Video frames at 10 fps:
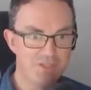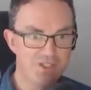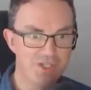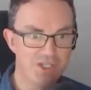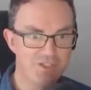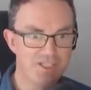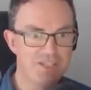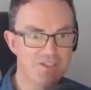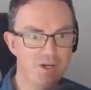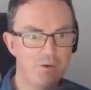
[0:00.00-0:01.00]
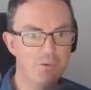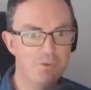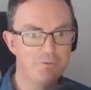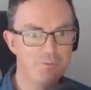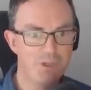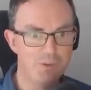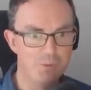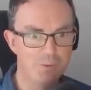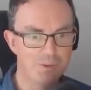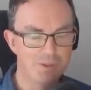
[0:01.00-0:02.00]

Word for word: digit, sees the whole of blue,